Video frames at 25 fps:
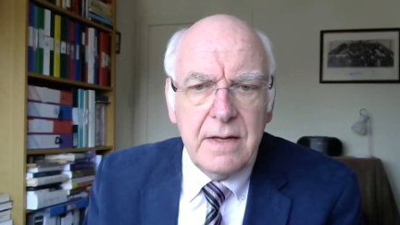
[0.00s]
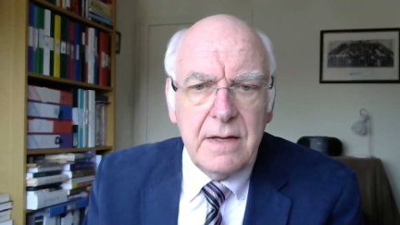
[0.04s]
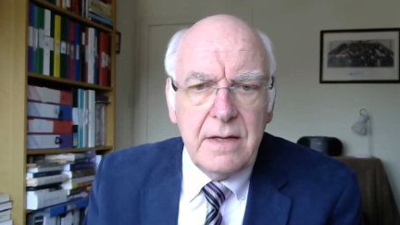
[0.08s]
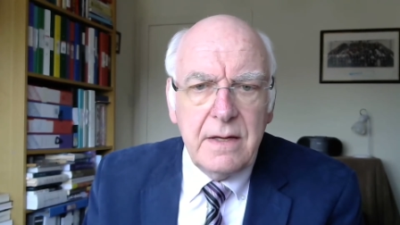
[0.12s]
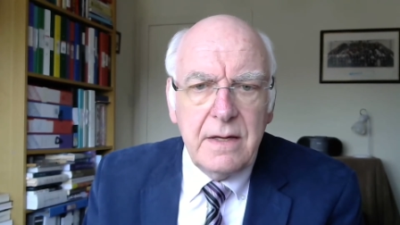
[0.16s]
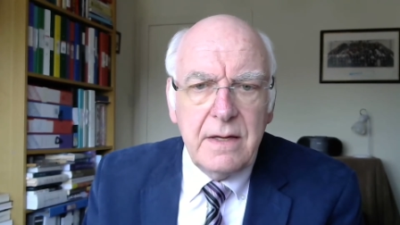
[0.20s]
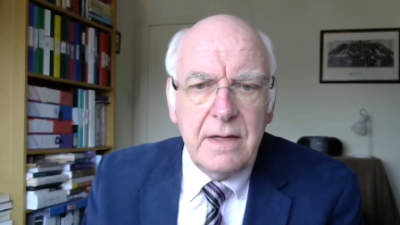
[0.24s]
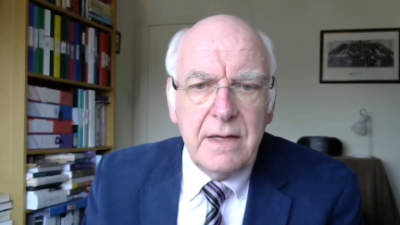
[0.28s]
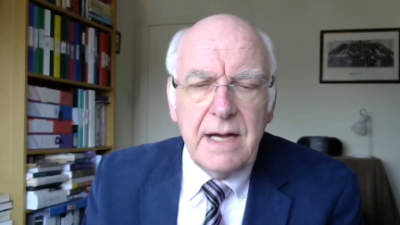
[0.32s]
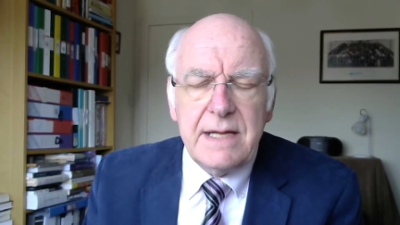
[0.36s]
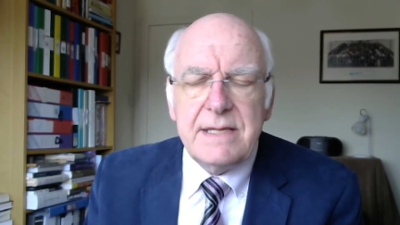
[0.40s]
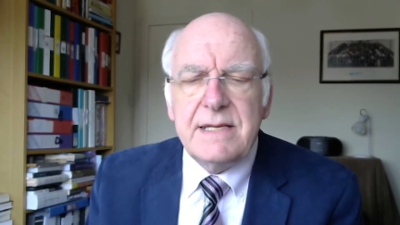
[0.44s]

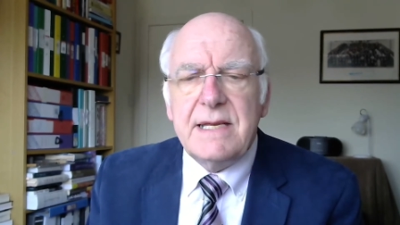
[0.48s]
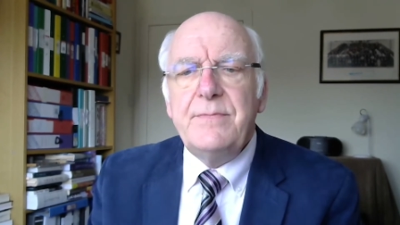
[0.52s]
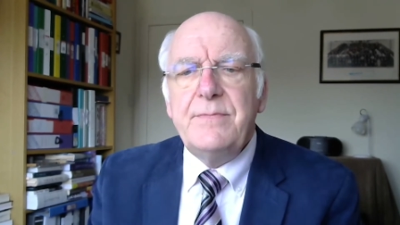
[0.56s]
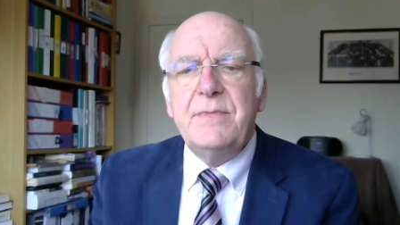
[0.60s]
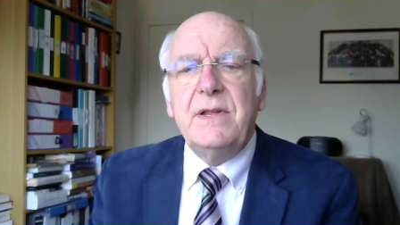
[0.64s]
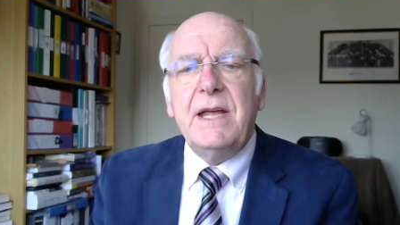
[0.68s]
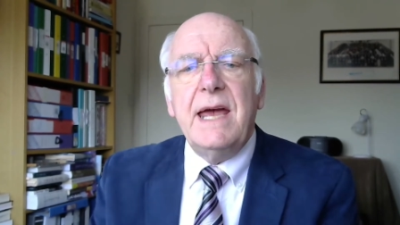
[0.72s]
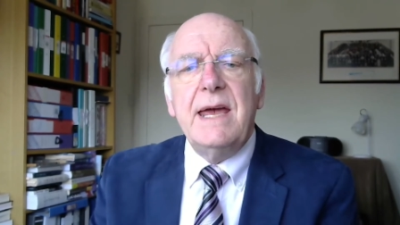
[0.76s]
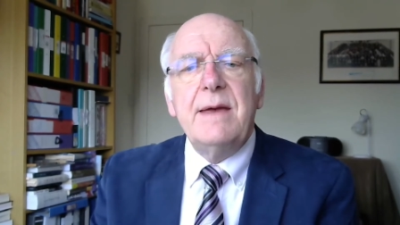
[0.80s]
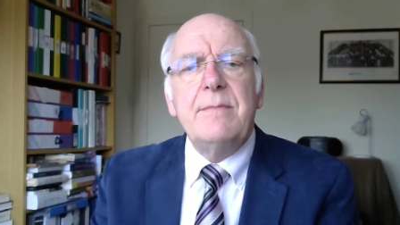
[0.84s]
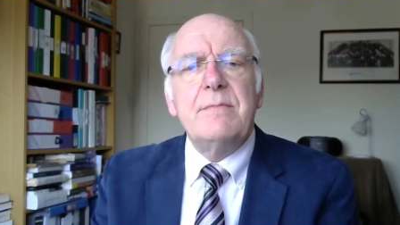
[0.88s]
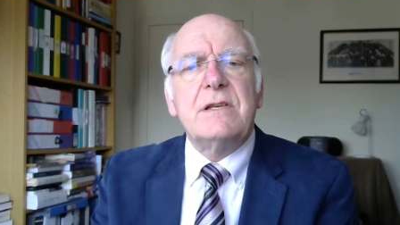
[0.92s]
And
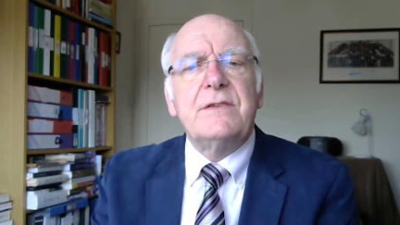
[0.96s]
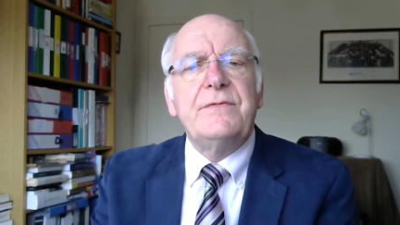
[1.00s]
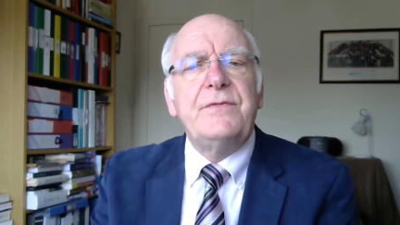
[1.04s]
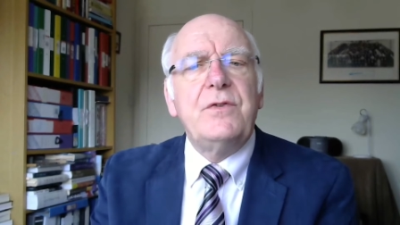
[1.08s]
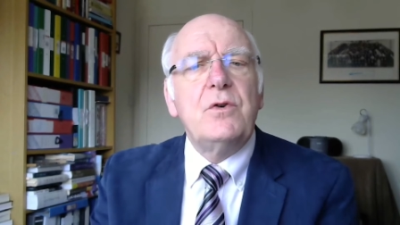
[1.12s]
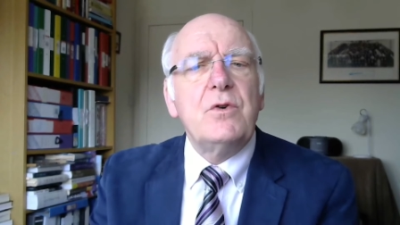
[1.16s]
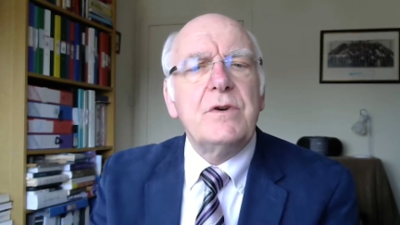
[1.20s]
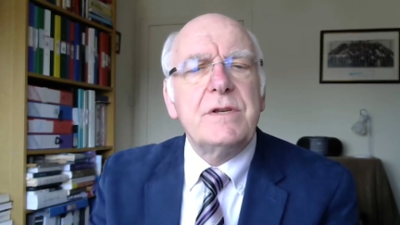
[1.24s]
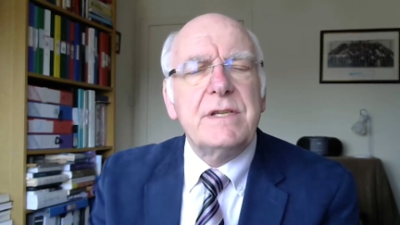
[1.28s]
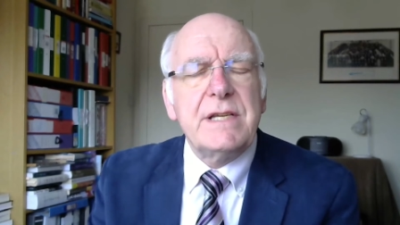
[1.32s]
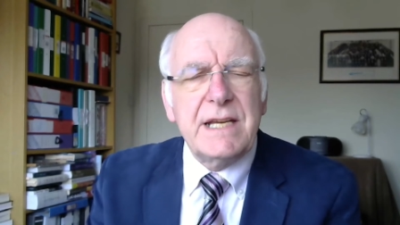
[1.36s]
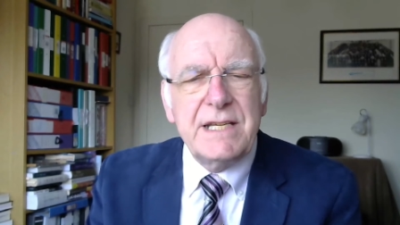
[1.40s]
sometimes
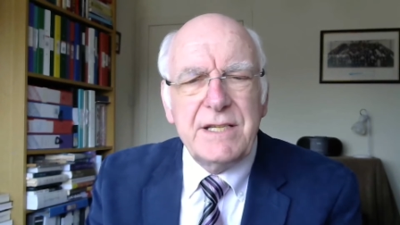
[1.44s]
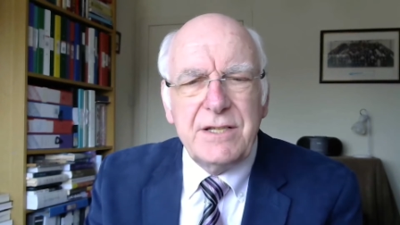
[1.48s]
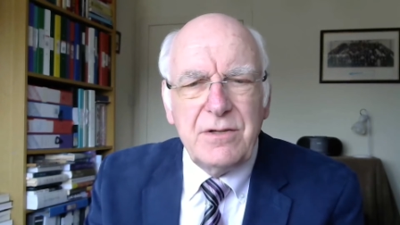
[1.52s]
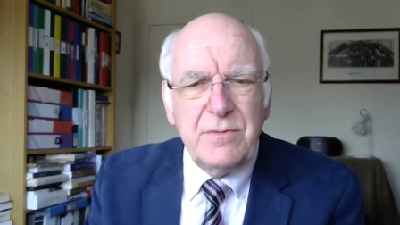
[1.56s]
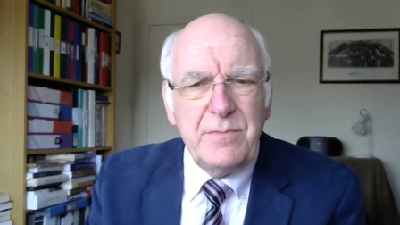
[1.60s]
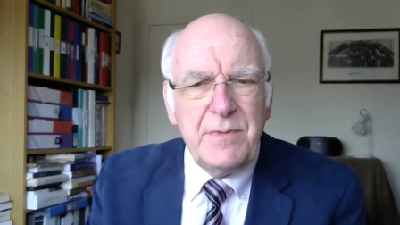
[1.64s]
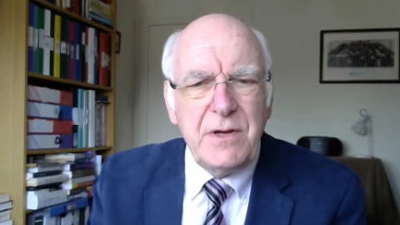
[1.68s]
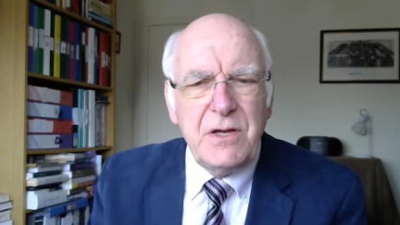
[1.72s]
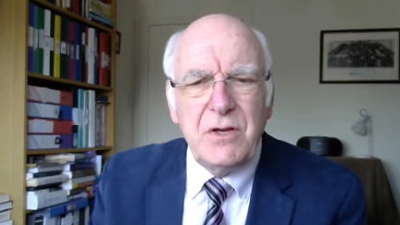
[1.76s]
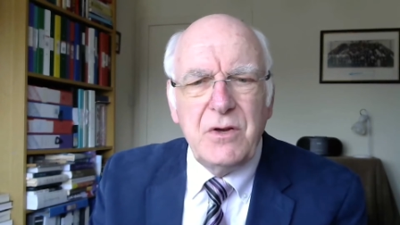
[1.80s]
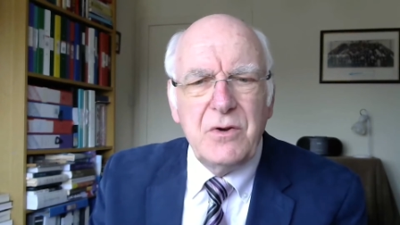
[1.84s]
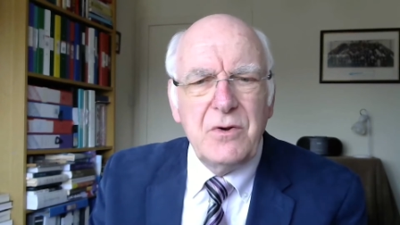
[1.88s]
force has to
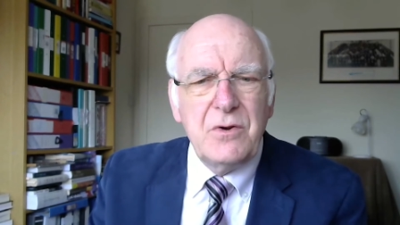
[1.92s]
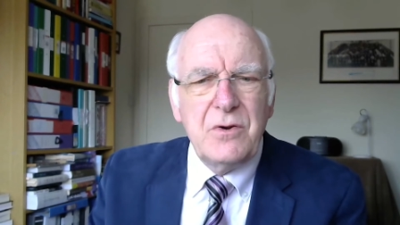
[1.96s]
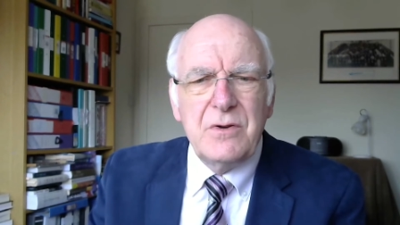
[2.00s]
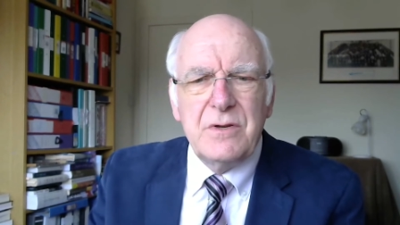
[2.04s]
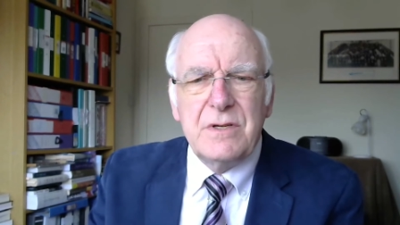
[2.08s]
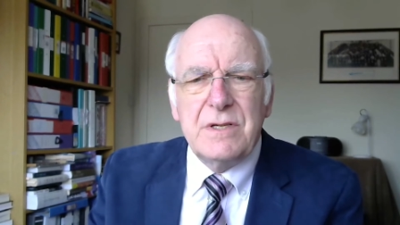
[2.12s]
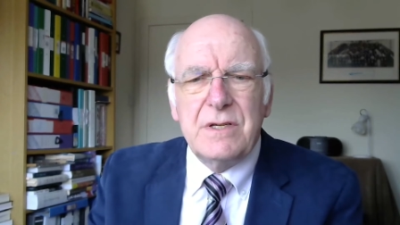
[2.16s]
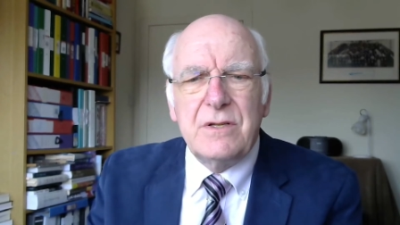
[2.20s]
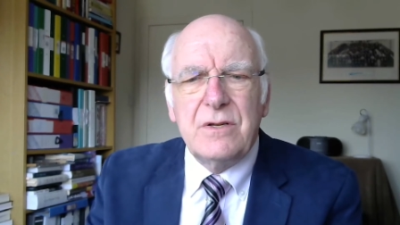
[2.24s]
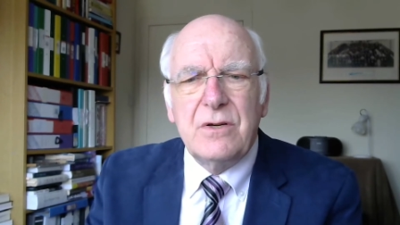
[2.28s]
be used